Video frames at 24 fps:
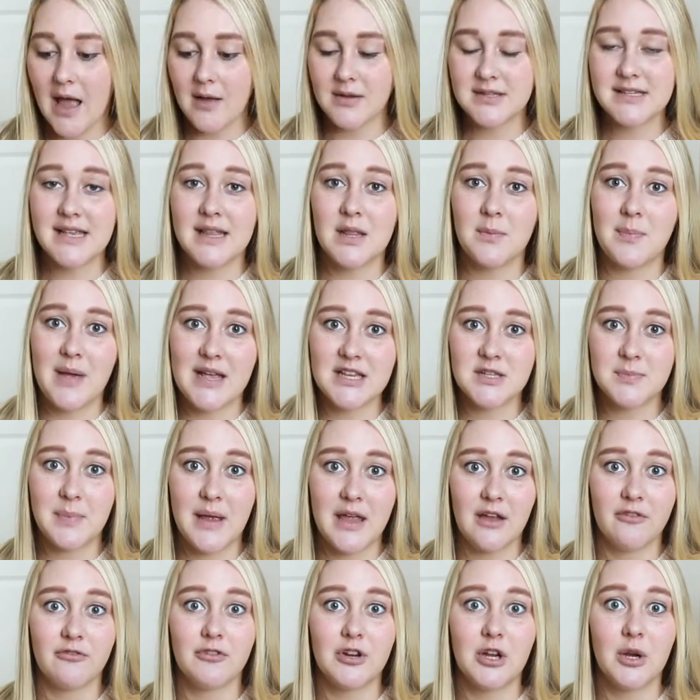I would say the best
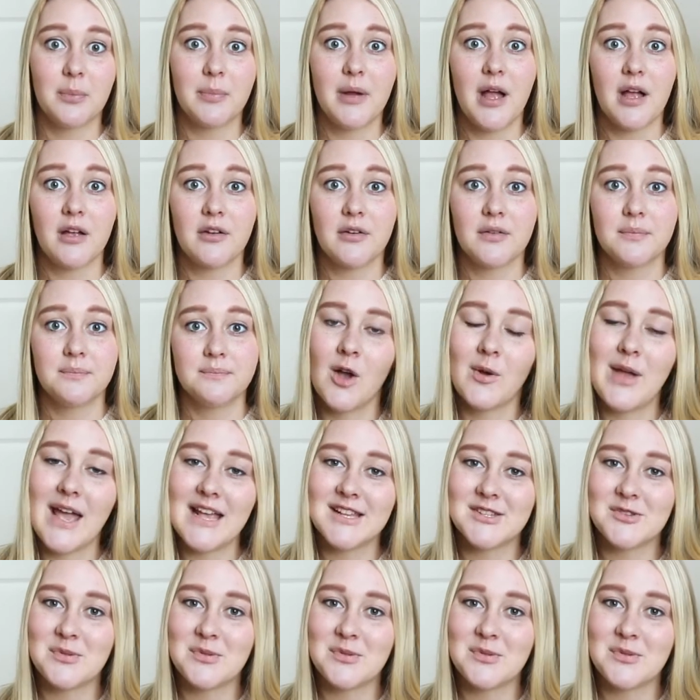bang for your buck. Okay,